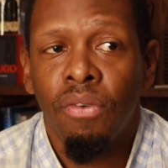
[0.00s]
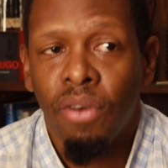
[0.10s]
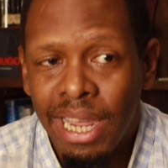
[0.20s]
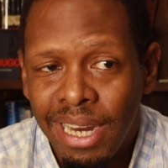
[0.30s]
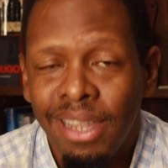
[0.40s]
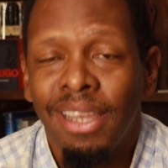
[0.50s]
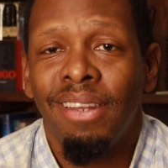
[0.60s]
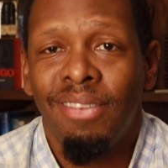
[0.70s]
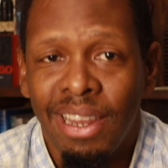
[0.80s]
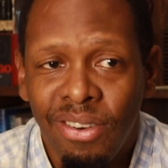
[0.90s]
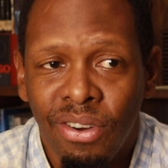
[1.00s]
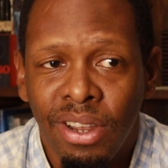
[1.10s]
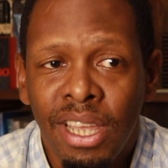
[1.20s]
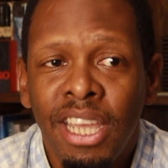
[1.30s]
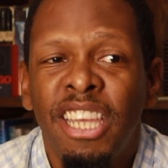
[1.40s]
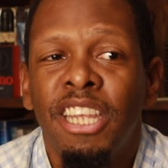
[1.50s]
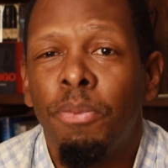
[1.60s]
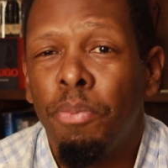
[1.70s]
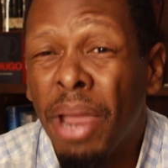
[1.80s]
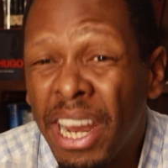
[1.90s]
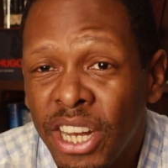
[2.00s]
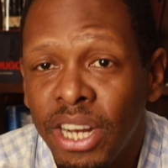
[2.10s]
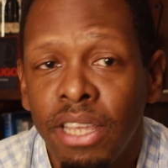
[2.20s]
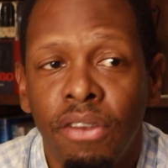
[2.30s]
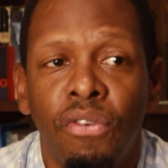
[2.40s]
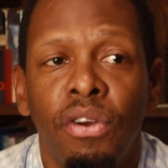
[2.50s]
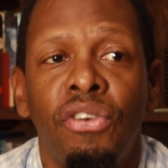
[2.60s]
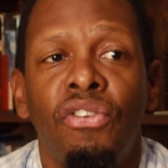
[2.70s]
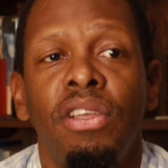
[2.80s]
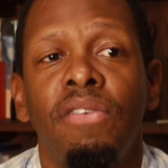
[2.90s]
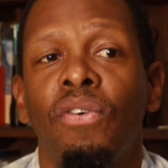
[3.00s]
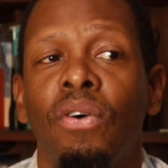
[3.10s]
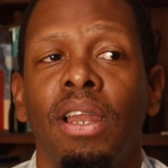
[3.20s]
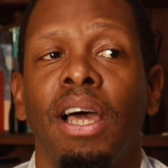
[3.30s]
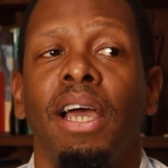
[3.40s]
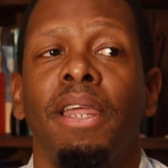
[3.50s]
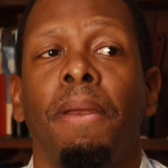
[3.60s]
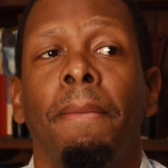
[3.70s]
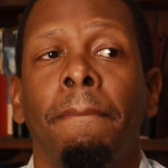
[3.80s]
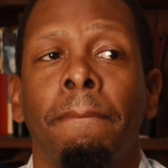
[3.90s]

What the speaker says: writing, etc., especially if retrieved online.